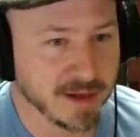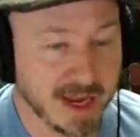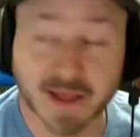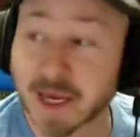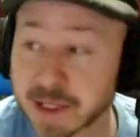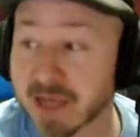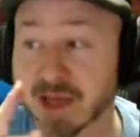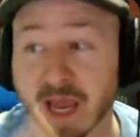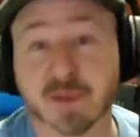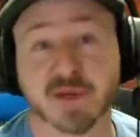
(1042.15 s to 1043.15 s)
And like I said, the
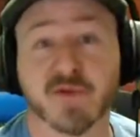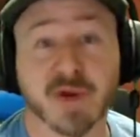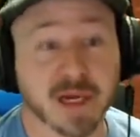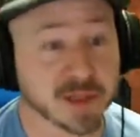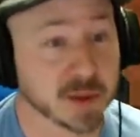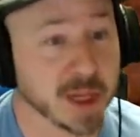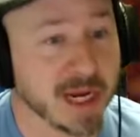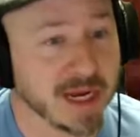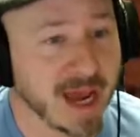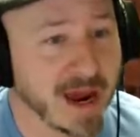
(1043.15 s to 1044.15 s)
game is free, so check
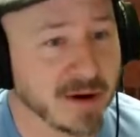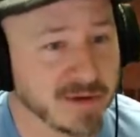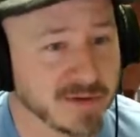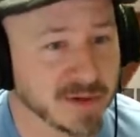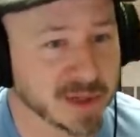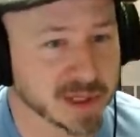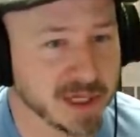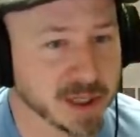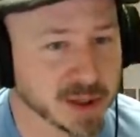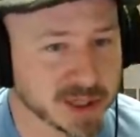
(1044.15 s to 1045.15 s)
it out if it looks
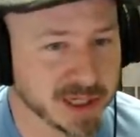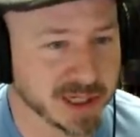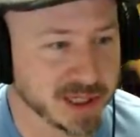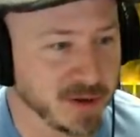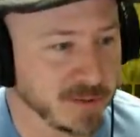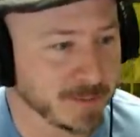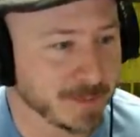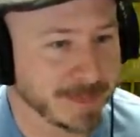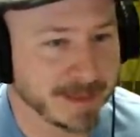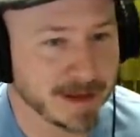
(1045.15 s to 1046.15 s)
interesting to you.
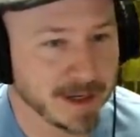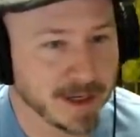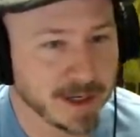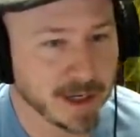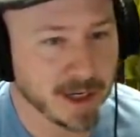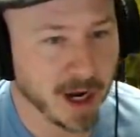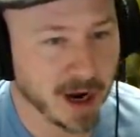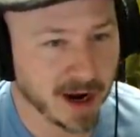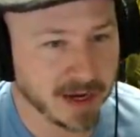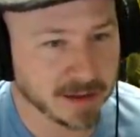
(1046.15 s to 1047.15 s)

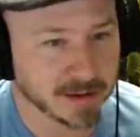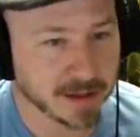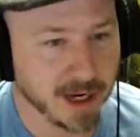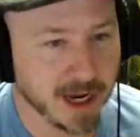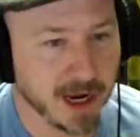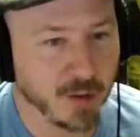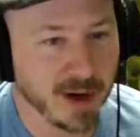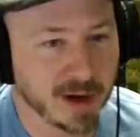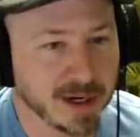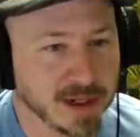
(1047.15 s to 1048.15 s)
All right,
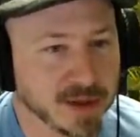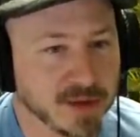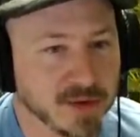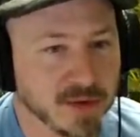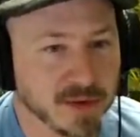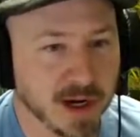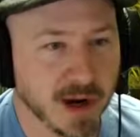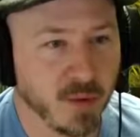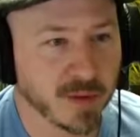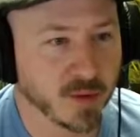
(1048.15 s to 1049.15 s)
we are going to do
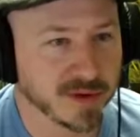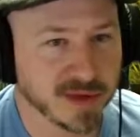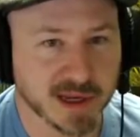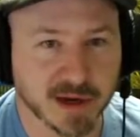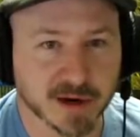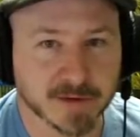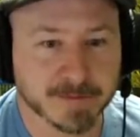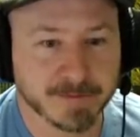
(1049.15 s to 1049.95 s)
one more thing here.